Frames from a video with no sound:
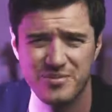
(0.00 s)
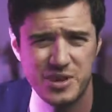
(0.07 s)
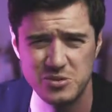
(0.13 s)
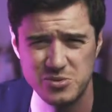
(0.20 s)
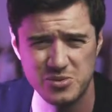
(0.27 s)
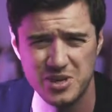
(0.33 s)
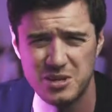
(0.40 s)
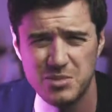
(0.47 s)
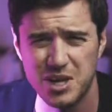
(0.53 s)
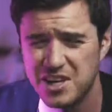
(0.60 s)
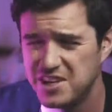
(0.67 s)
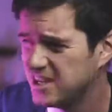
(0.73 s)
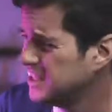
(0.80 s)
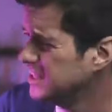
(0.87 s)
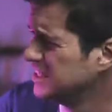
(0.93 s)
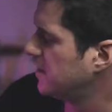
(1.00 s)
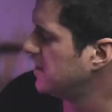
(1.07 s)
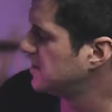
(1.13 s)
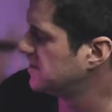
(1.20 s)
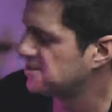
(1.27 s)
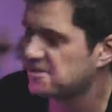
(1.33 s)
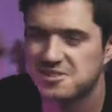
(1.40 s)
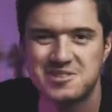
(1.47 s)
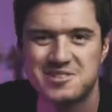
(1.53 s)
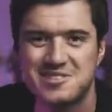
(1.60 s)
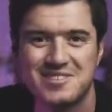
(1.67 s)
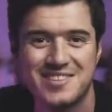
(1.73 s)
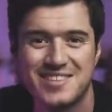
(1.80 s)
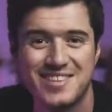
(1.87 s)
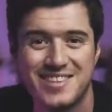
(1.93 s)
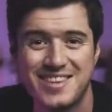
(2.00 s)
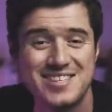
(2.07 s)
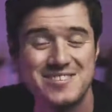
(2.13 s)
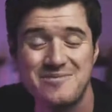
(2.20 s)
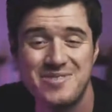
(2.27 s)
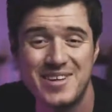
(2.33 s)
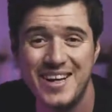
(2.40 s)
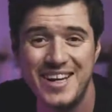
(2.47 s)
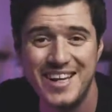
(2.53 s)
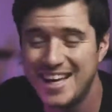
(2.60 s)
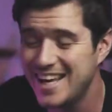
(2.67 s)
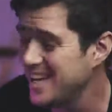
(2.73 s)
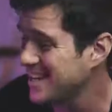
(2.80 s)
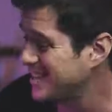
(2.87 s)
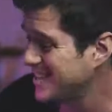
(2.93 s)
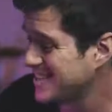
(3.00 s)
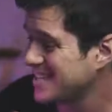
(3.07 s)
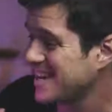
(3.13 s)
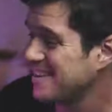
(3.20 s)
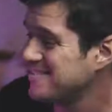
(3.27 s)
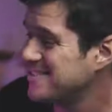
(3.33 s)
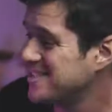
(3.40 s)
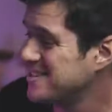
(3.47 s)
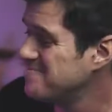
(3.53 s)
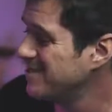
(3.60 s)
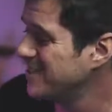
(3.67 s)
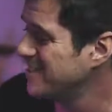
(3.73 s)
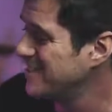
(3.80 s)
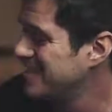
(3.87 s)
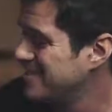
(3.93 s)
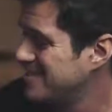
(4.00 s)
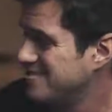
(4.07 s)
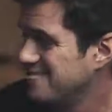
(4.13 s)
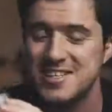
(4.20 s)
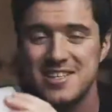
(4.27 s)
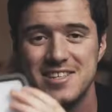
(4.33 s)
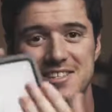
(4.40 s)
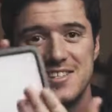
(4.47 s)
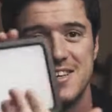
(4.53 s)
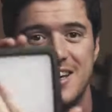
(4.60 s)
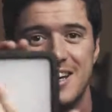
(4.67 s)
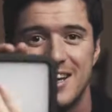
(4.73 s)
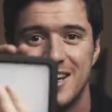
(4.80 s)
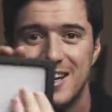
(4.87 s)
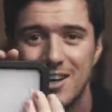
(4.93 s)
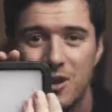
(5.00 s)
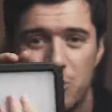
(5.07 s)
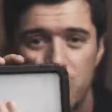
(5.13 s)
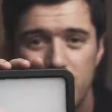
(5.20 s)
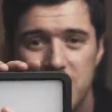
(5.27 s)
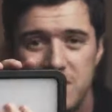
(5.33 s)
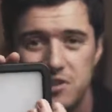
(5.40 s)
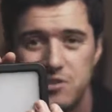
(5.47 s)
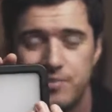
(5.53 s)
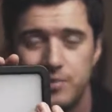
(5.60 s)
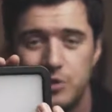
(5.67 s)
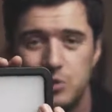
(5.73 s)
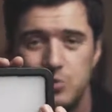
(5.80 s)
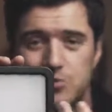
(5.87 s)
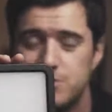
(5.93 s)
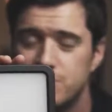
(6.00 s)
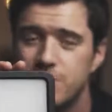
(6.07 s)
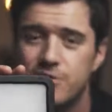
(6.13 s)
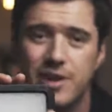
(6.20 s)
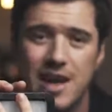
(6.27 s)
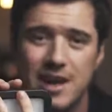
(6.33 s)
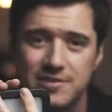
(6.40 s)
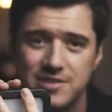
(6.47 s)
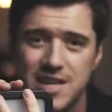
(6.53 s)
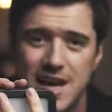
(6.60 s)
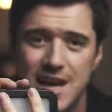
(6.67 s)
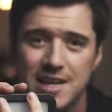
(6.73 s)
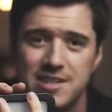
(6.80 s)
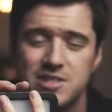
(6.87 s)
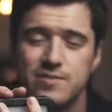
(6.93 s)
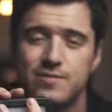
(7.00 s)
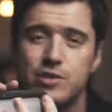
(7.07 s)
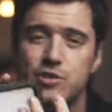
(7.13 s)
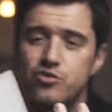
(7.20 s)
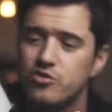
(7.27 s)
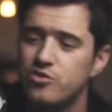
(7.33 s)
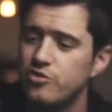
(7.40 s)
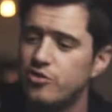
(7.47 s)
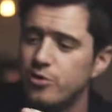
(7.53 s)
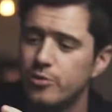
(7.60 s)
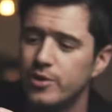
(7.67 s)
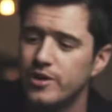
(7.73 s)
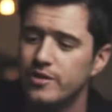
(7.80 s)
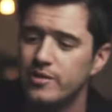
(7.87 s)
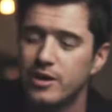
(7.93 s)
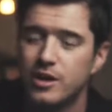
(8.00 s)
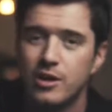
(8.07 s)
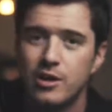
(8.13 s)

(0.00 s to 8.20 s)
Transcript: That was really blinding. And that's really it. That's how simple it is. It is already diffused. You don't have to add diffusion to it.